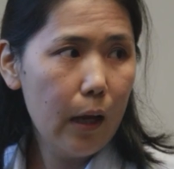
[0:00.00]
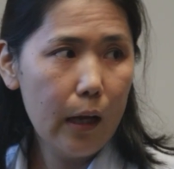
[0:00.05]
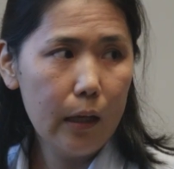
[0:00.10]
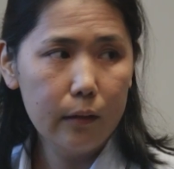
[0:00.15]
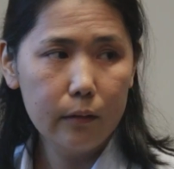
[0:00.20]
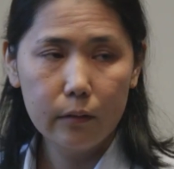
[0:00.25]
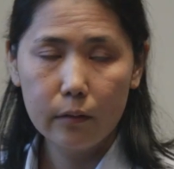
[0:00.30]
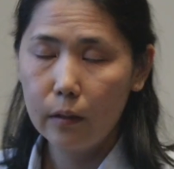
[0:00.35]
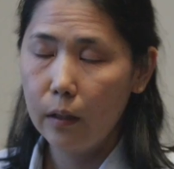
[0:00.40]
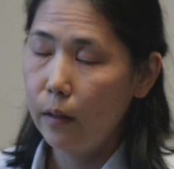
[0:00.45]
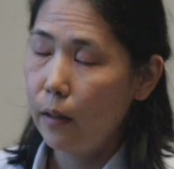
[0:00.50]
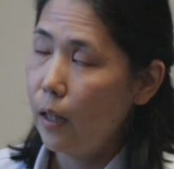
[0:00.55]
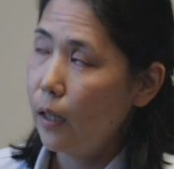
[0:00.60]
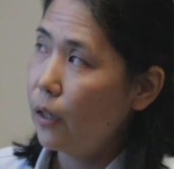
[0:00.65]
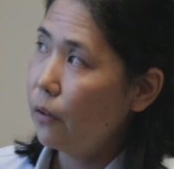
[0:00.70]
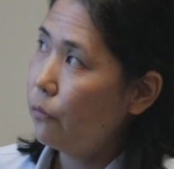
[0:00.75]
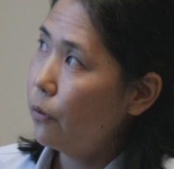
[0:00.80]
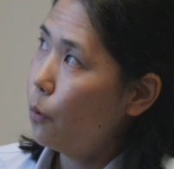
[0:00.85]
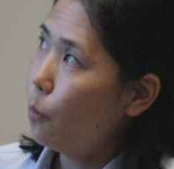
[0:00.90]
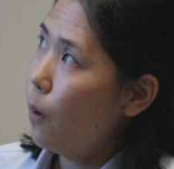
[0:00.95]
And, and
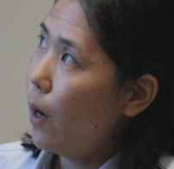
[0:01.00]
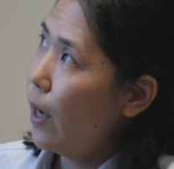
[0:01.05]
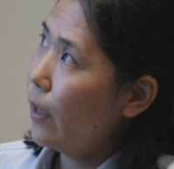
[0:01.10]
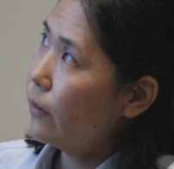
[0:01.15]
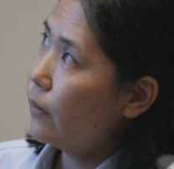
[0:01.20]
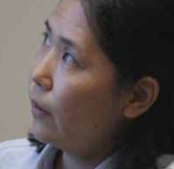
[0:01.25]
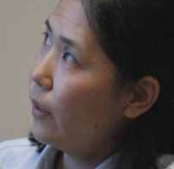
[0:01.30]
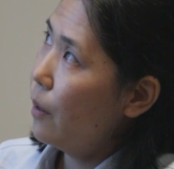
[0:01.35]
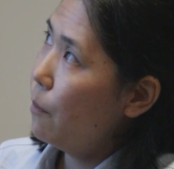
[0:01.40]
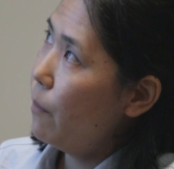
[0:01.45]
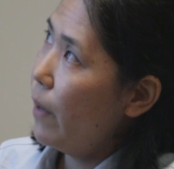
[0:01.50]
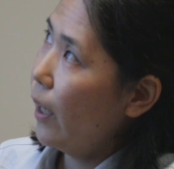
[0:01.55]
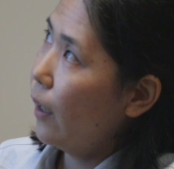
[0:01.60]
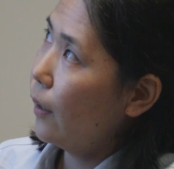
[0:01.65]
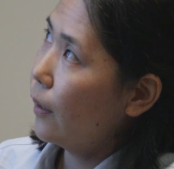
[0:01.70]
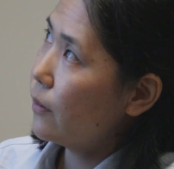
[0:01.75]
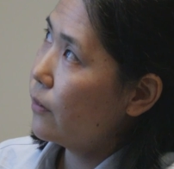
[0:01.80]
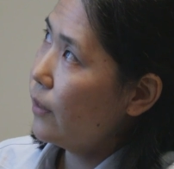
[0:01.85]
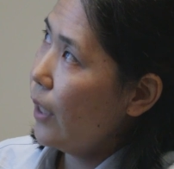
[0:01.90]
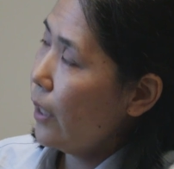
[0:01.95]
then if you were to then
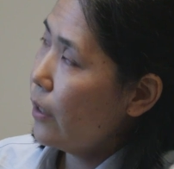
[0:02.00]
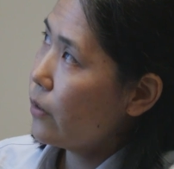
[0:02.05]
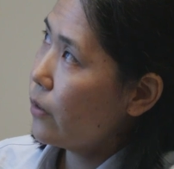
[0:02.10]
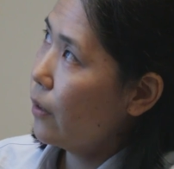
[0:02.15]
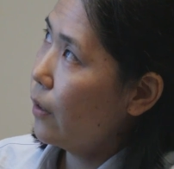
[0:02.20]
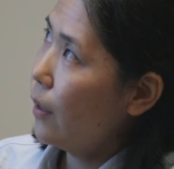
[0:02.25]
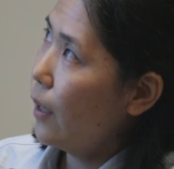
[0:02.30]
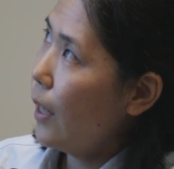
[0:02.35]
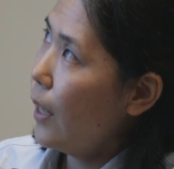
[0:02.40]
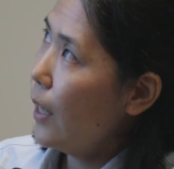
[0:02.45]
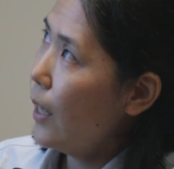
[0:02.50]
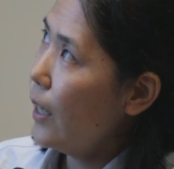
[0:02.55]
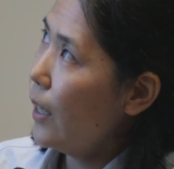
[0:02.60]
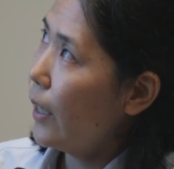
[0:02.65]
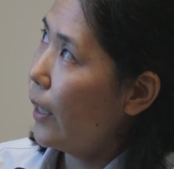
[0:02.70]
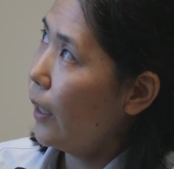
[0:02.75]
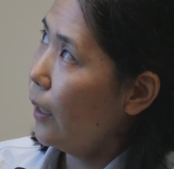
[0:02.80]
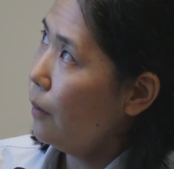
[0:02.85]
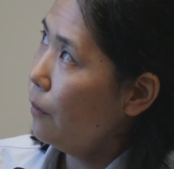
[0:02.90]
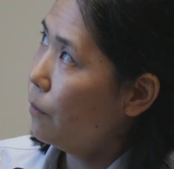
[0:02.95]
make a section
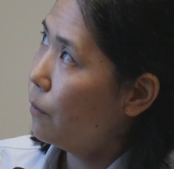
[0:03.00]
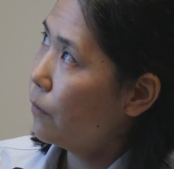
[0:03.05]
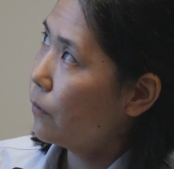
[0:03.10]
here